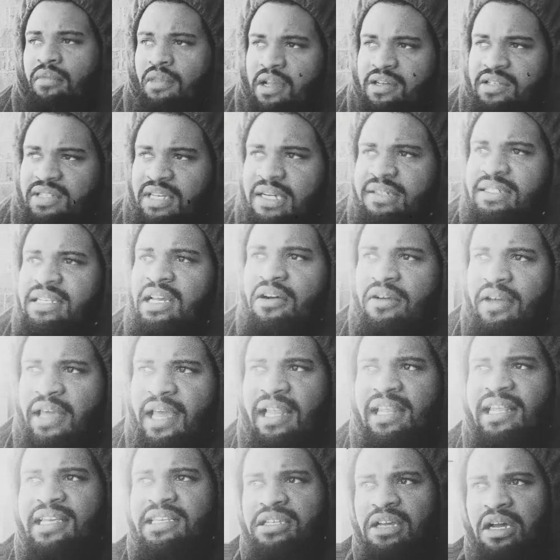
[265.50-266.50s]
so I was like,
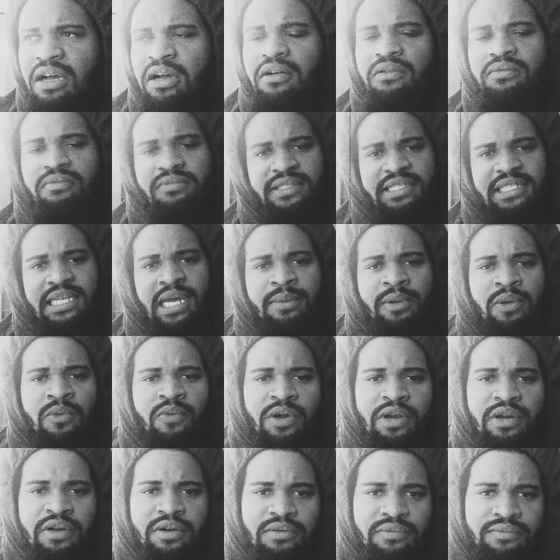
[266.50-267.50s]
okay, let's go. It's time to
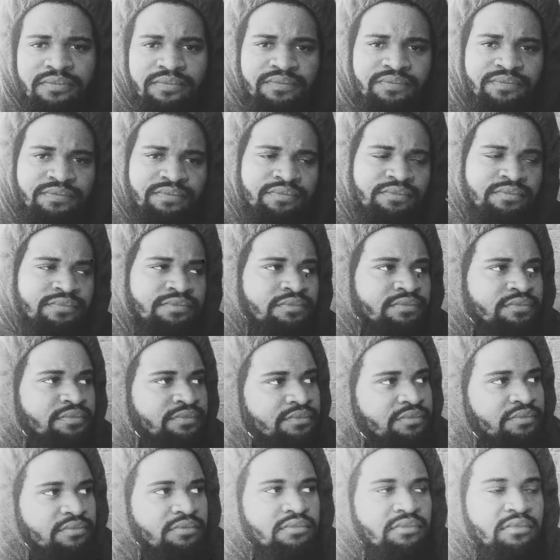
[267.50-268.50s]
work.
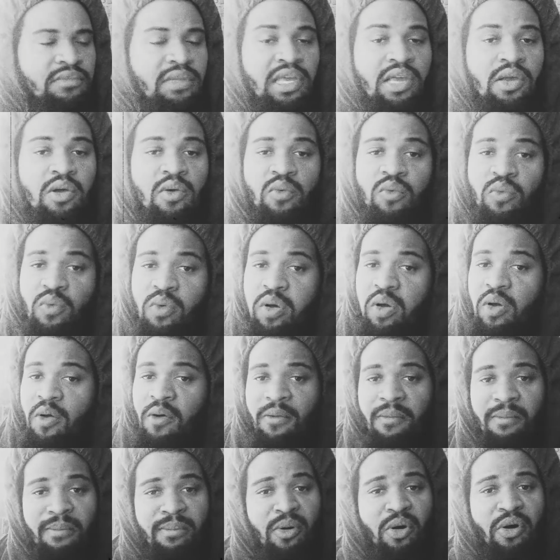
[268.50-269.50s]

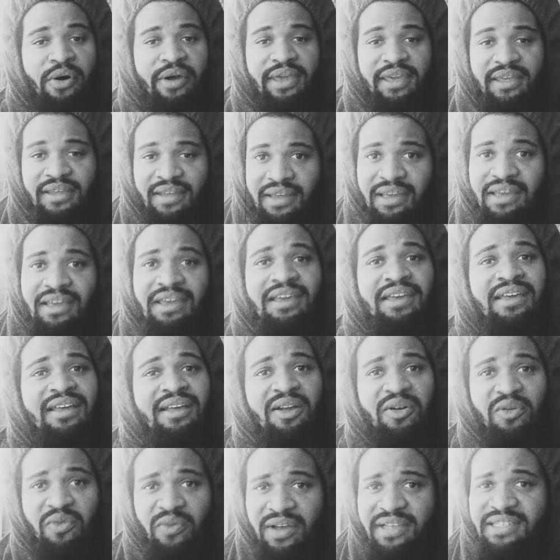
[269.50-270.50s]
And boy,
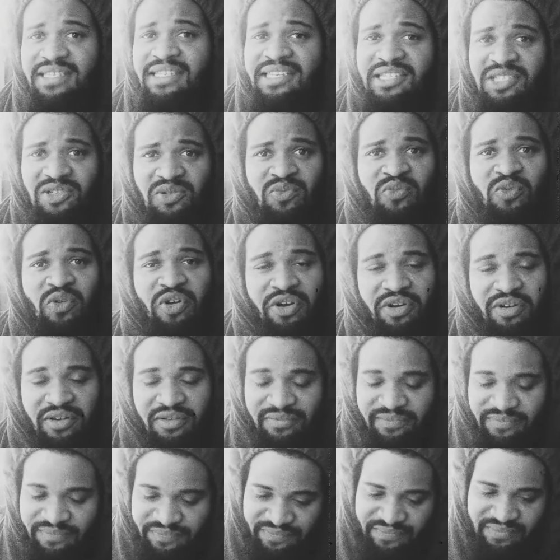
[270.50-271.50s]
was it some work.
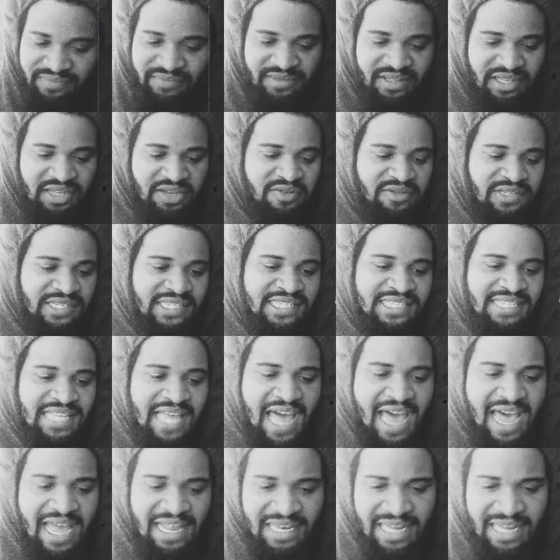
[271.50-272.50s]
It was this guy